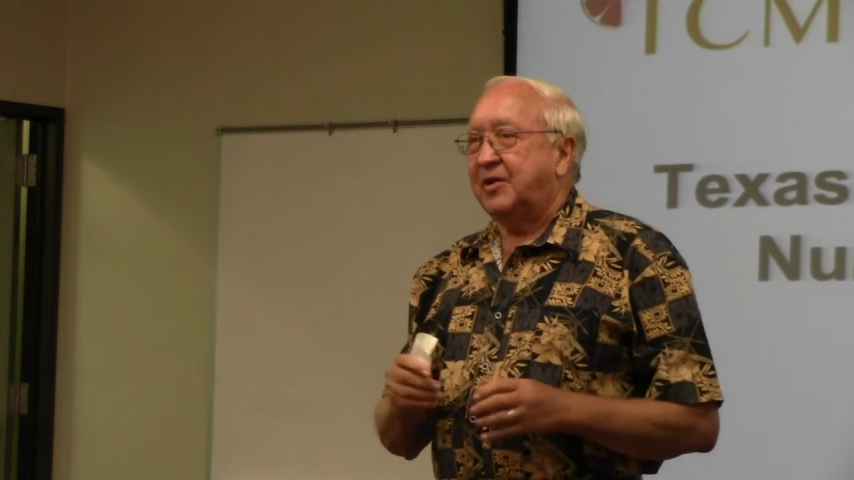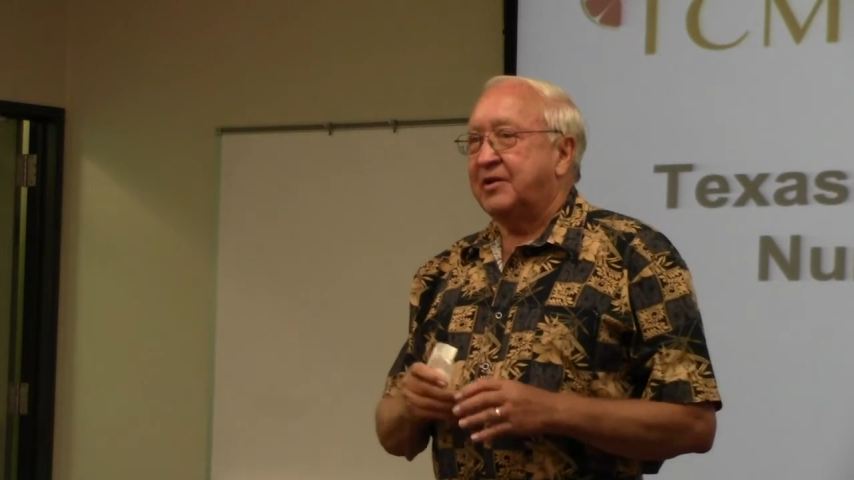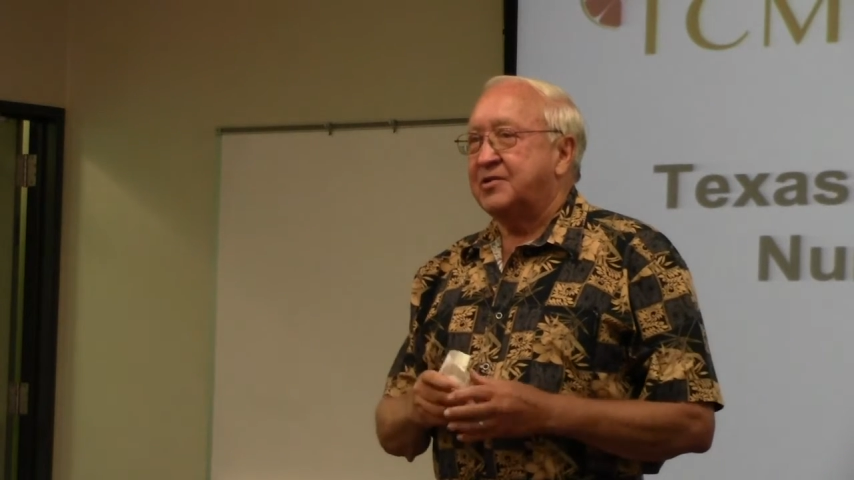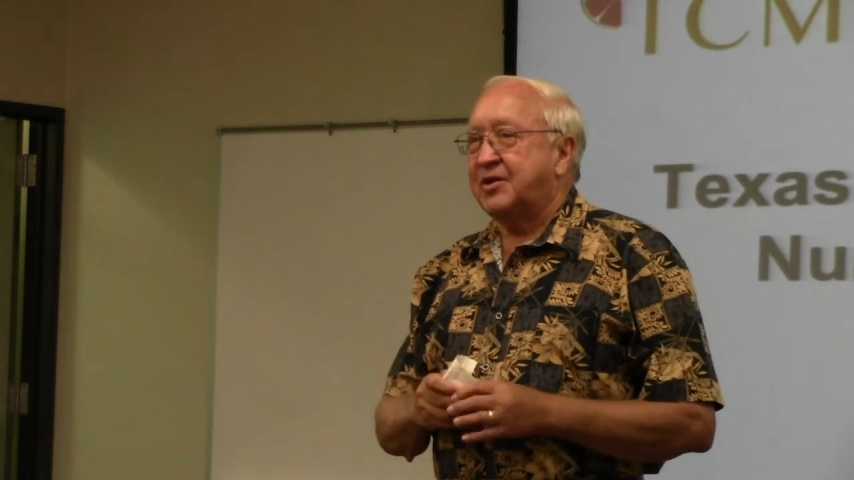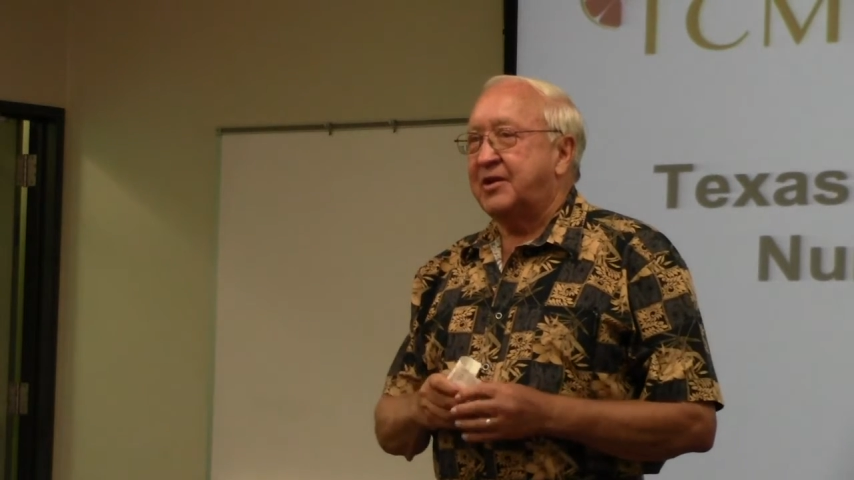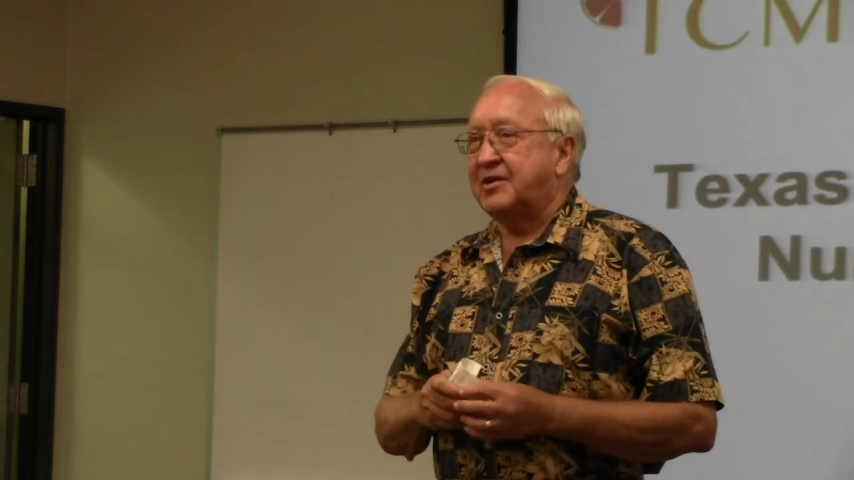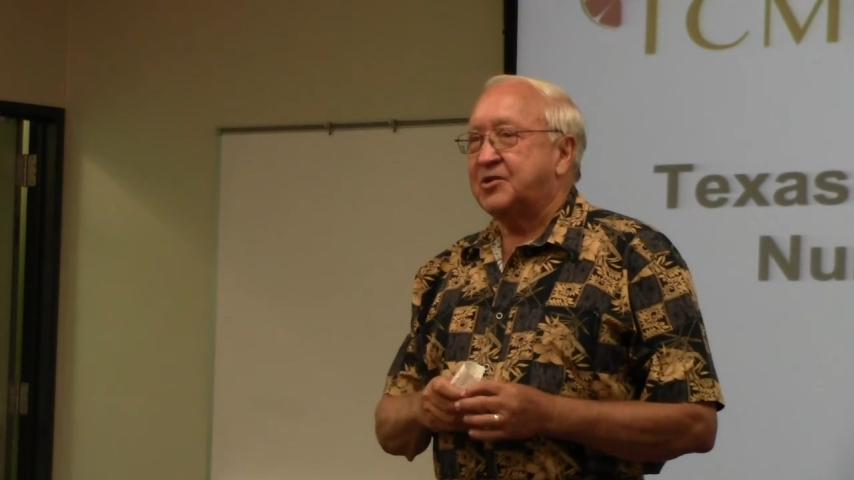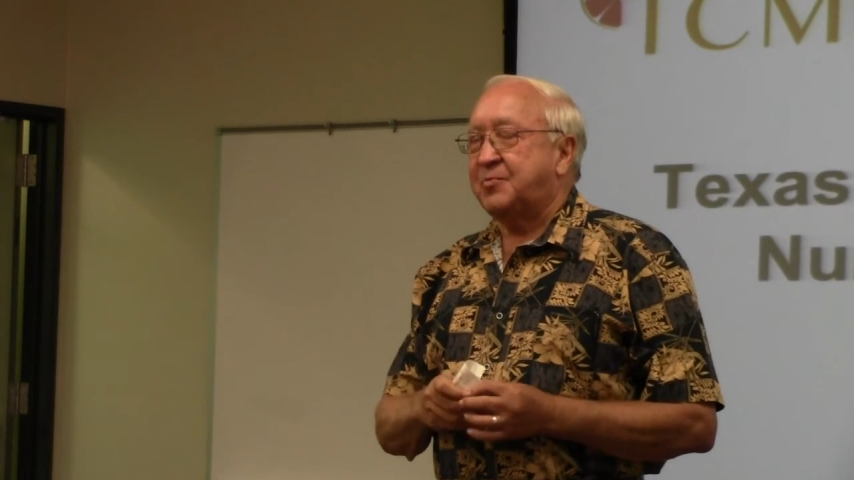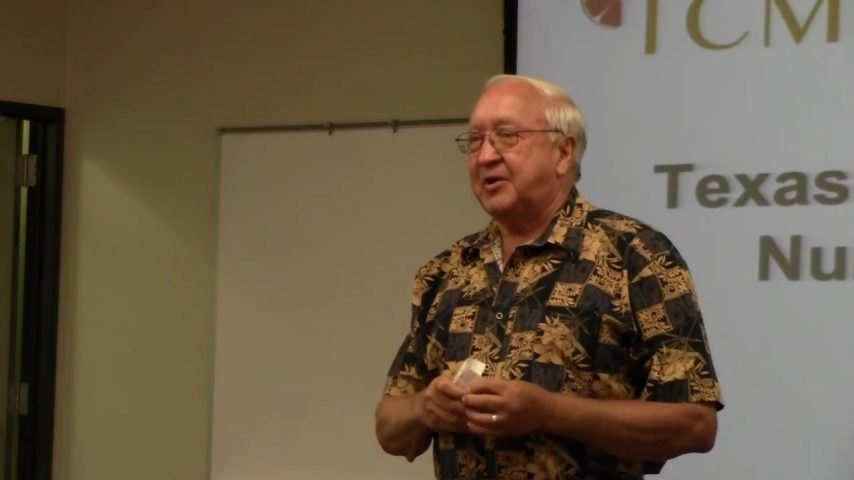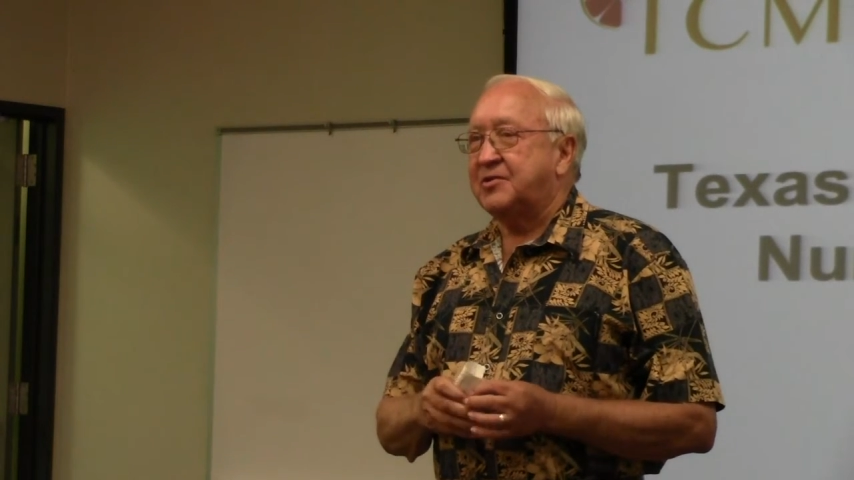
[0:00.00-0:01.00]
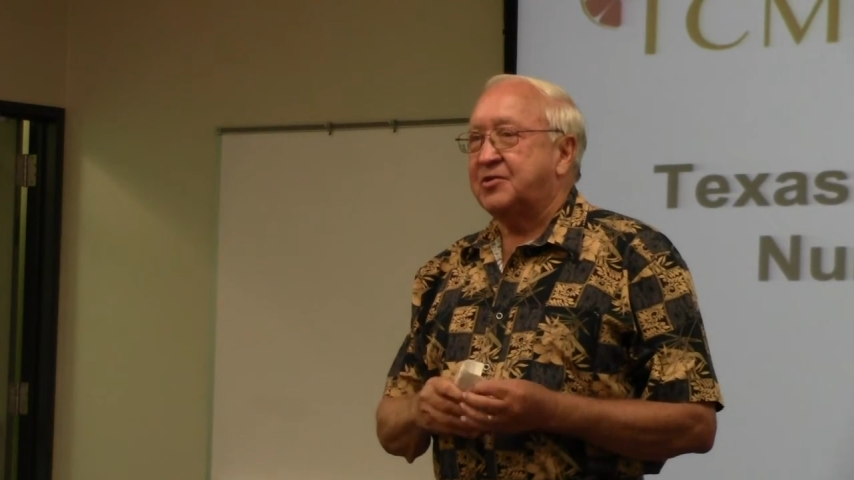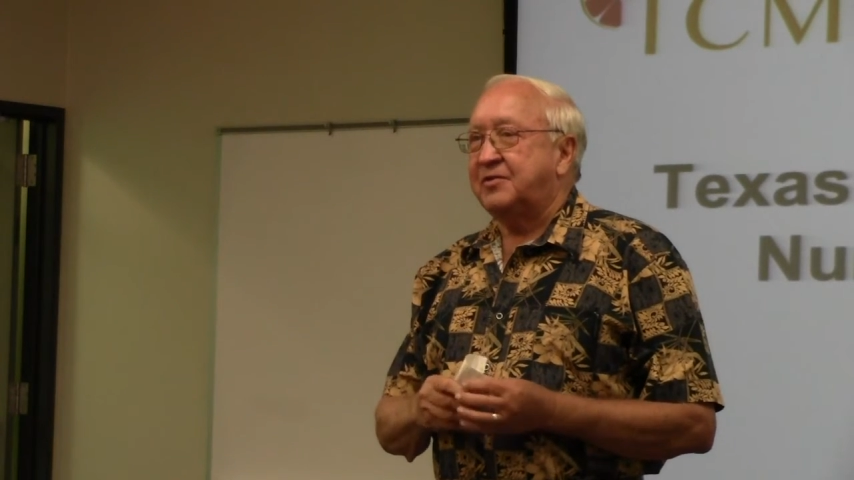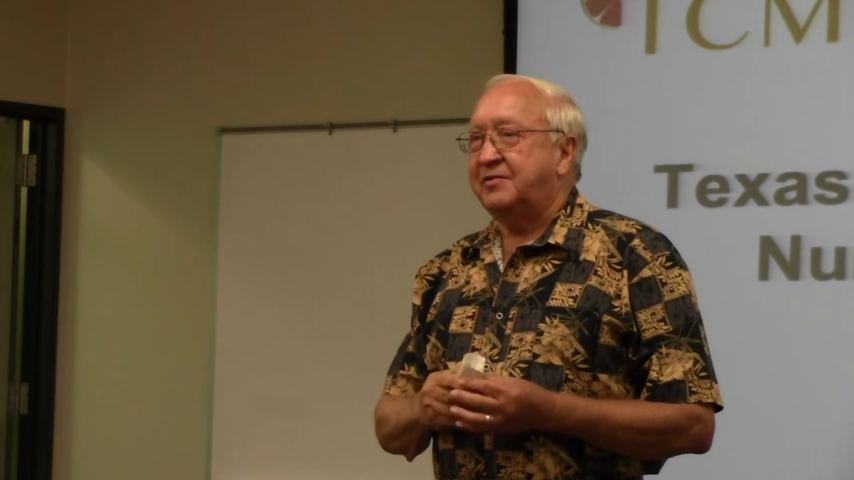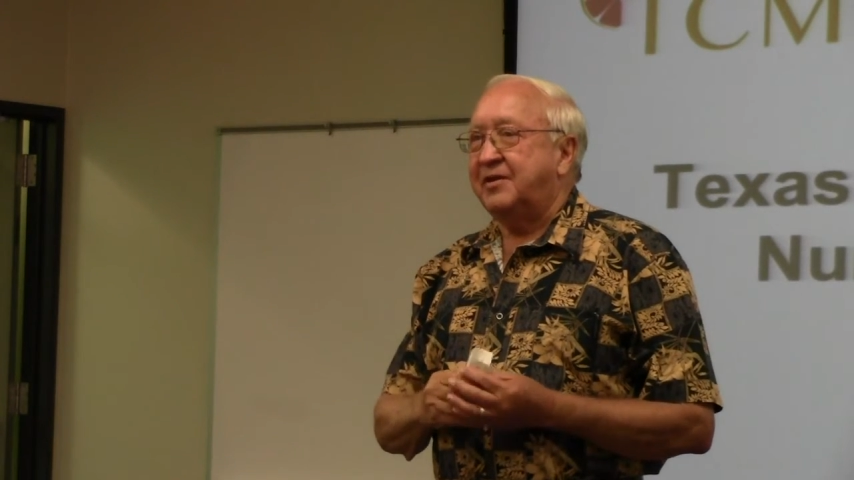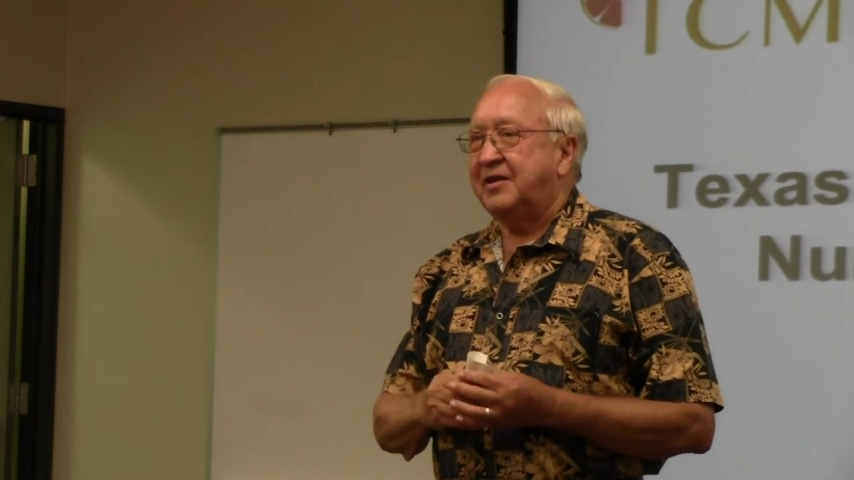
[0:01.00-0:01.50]
But it's
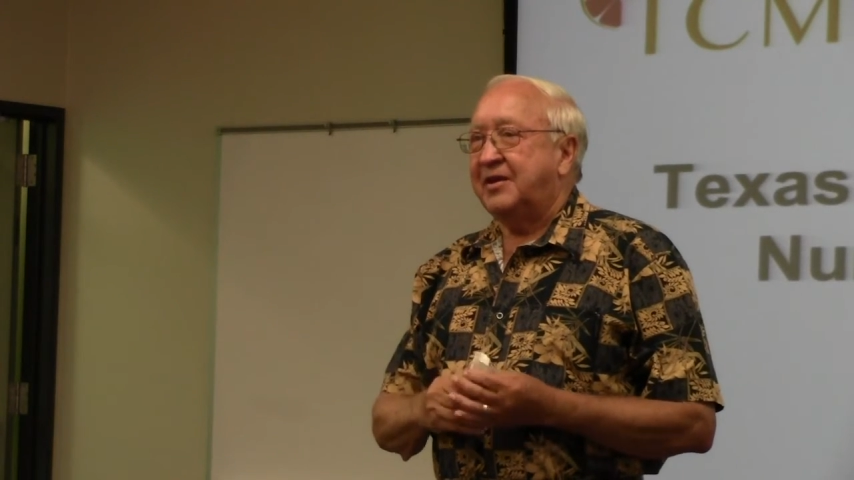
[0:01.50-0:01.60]
inexpensive,